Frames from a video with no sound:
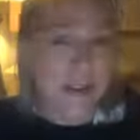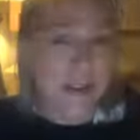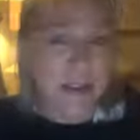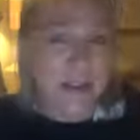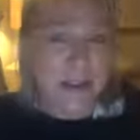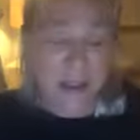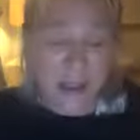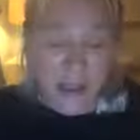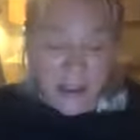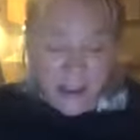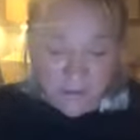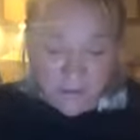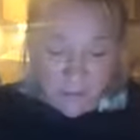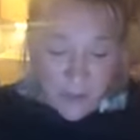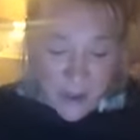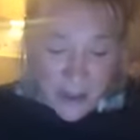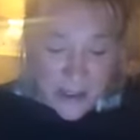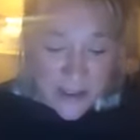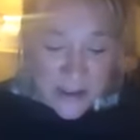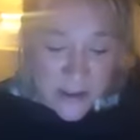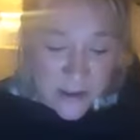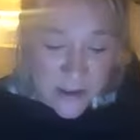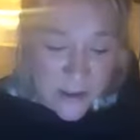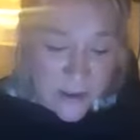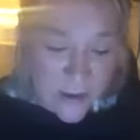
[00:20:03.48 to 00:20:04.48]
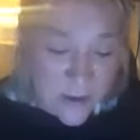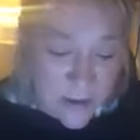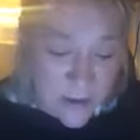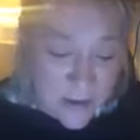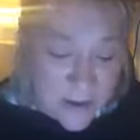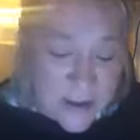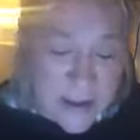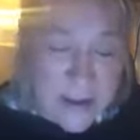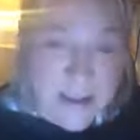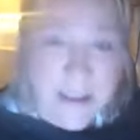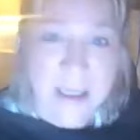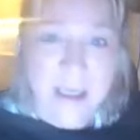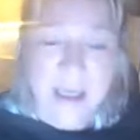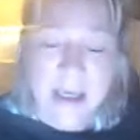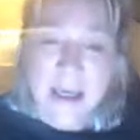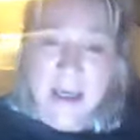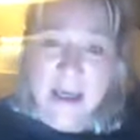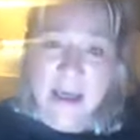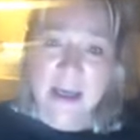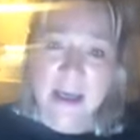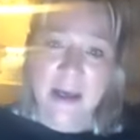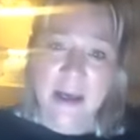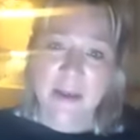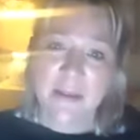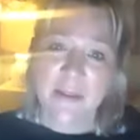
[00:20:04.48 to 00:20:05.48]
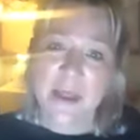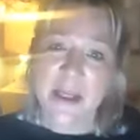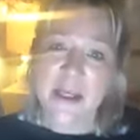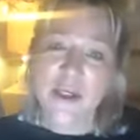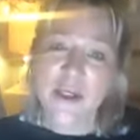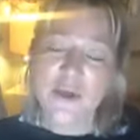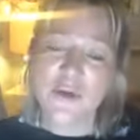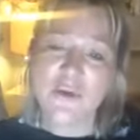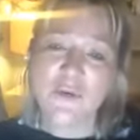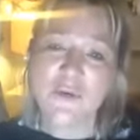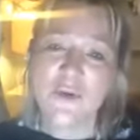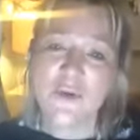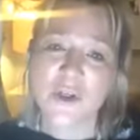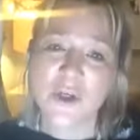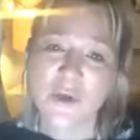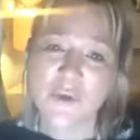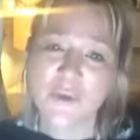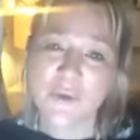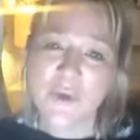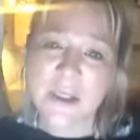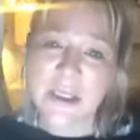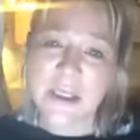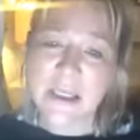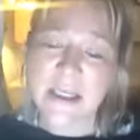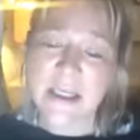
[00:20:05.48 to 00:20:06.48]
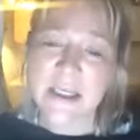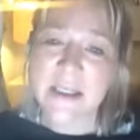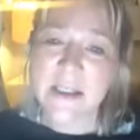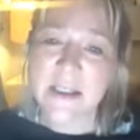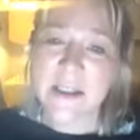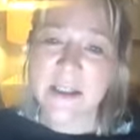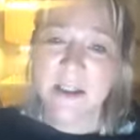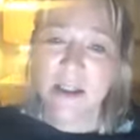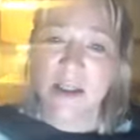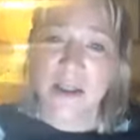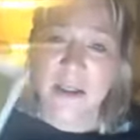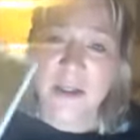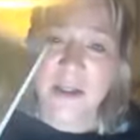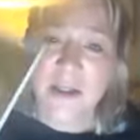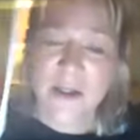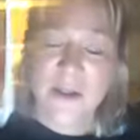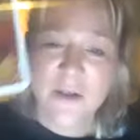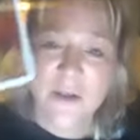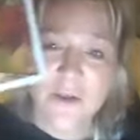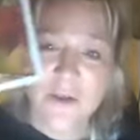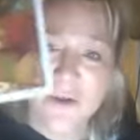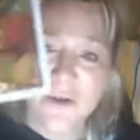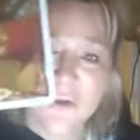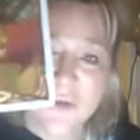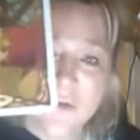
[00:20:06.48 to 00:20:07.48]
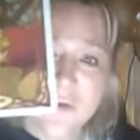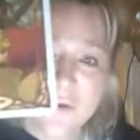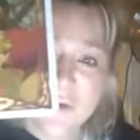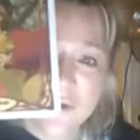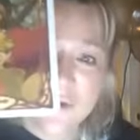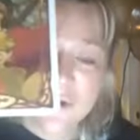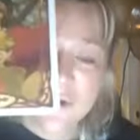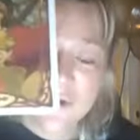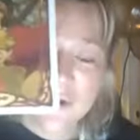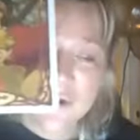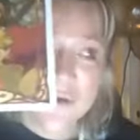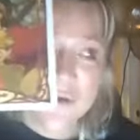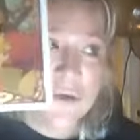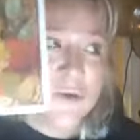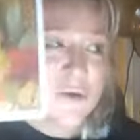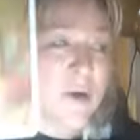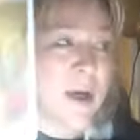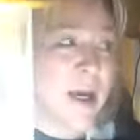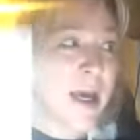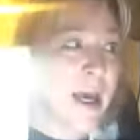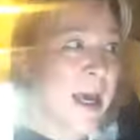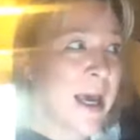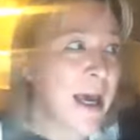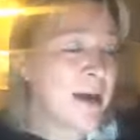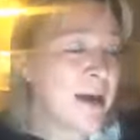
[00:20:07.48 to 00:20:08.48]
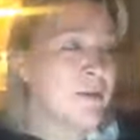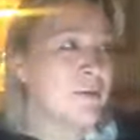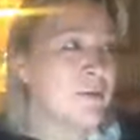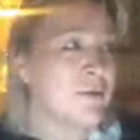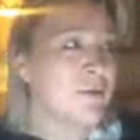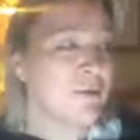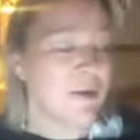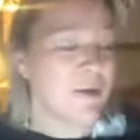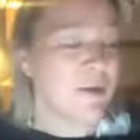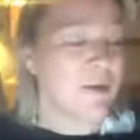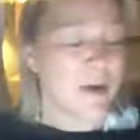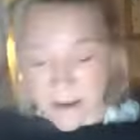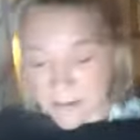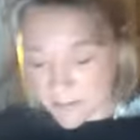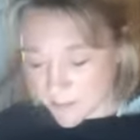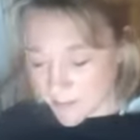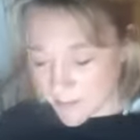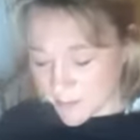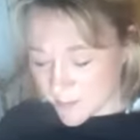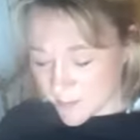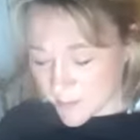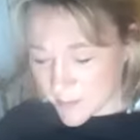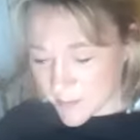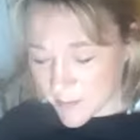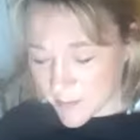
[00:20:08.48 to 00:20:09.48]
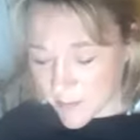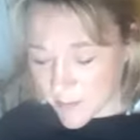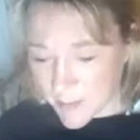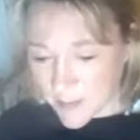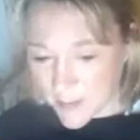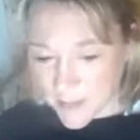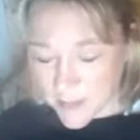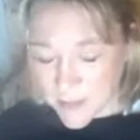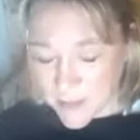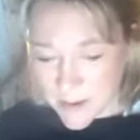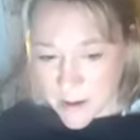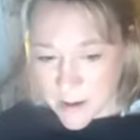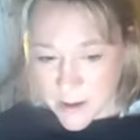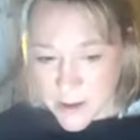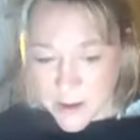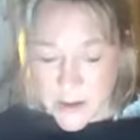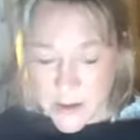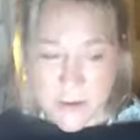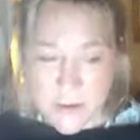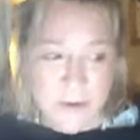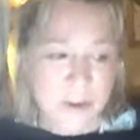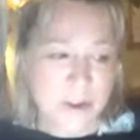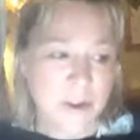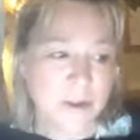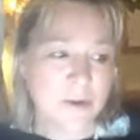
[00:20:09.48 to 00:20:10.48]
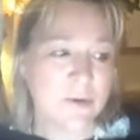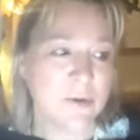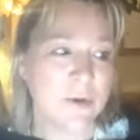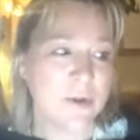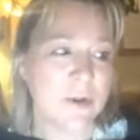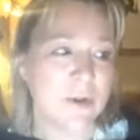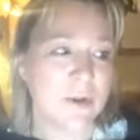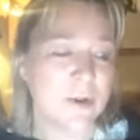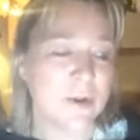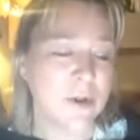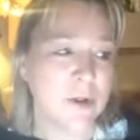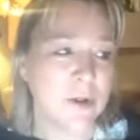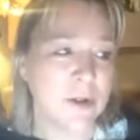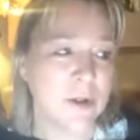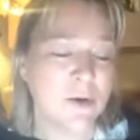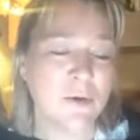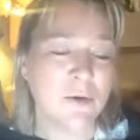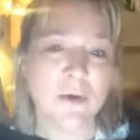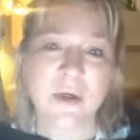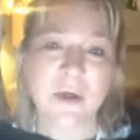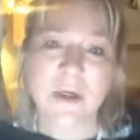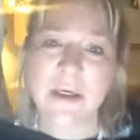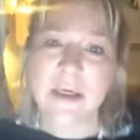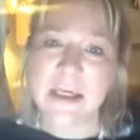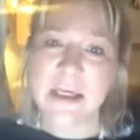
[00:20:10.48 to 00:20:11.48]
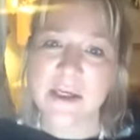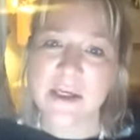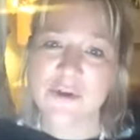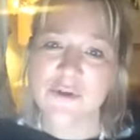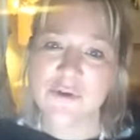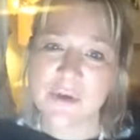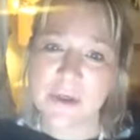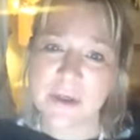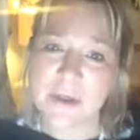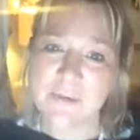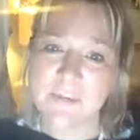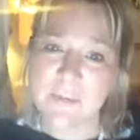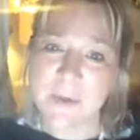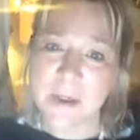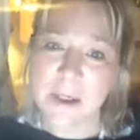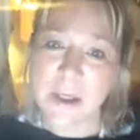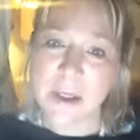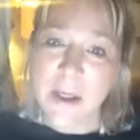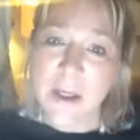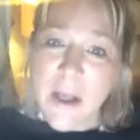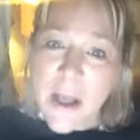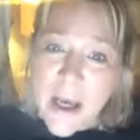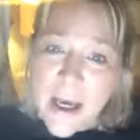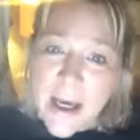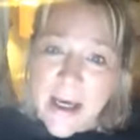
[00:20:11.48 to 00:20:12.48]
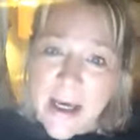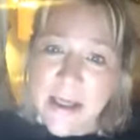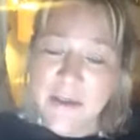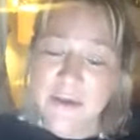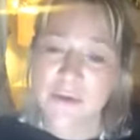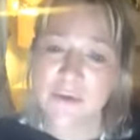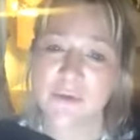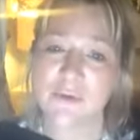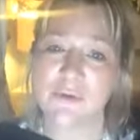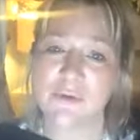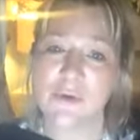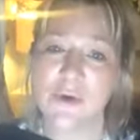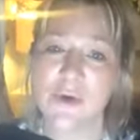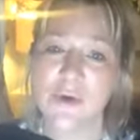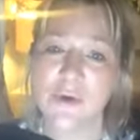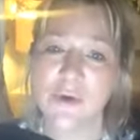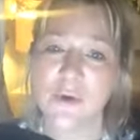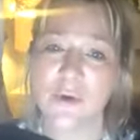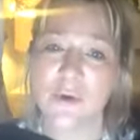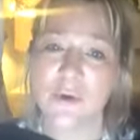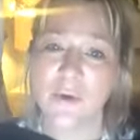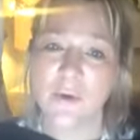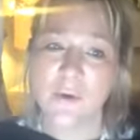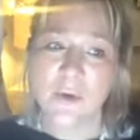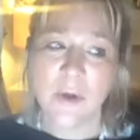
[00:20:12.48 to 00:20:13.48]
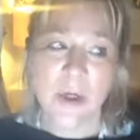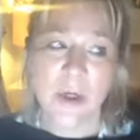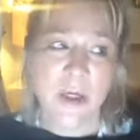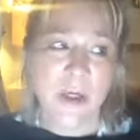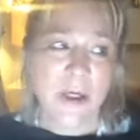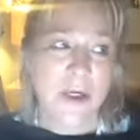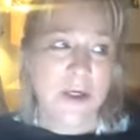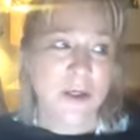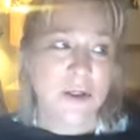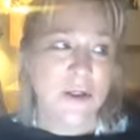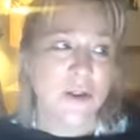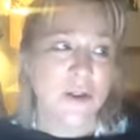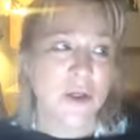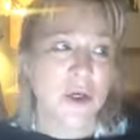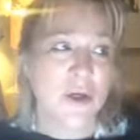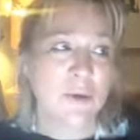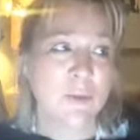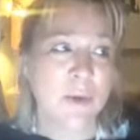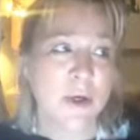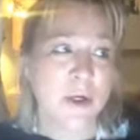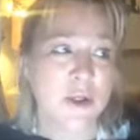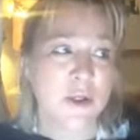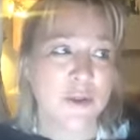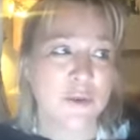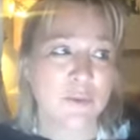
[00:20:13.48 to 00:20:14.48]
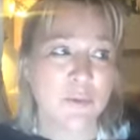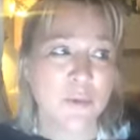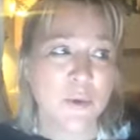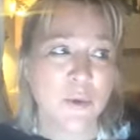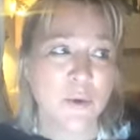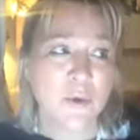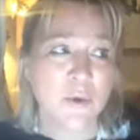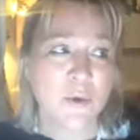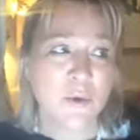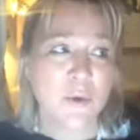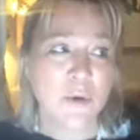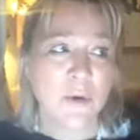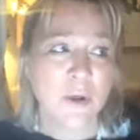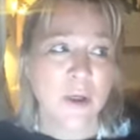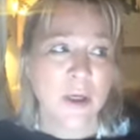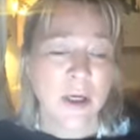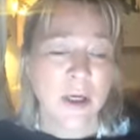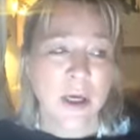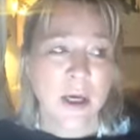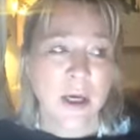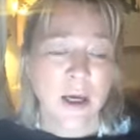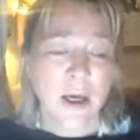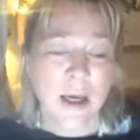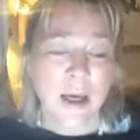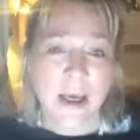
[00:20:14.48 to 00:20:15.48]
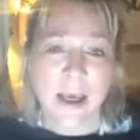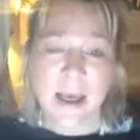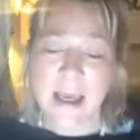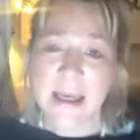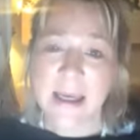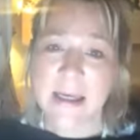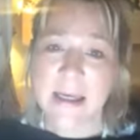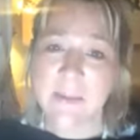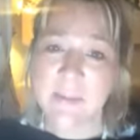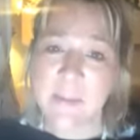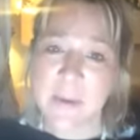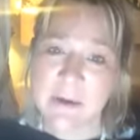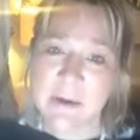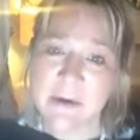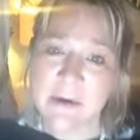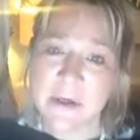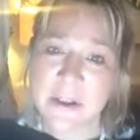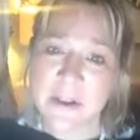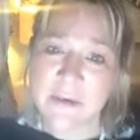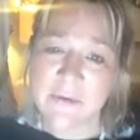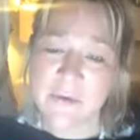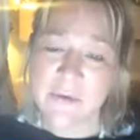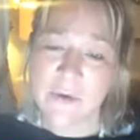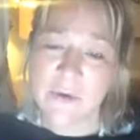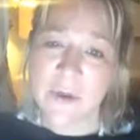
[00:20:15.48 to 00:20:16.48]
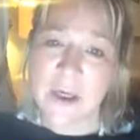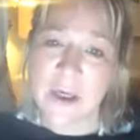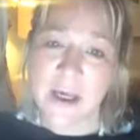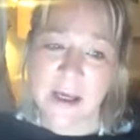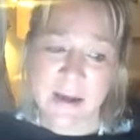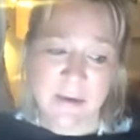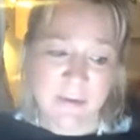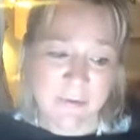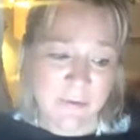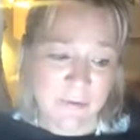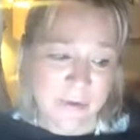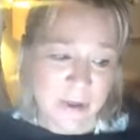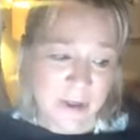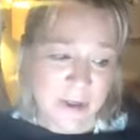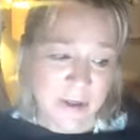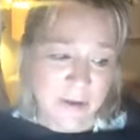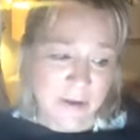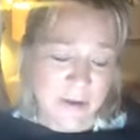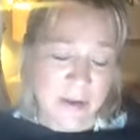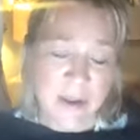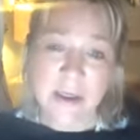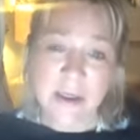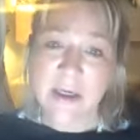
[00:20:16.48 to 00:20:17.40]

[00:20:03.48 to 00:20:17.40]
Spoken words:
this Nine of Pentacles, then you don't need to have, you can literally glide through so much more at any period of your life that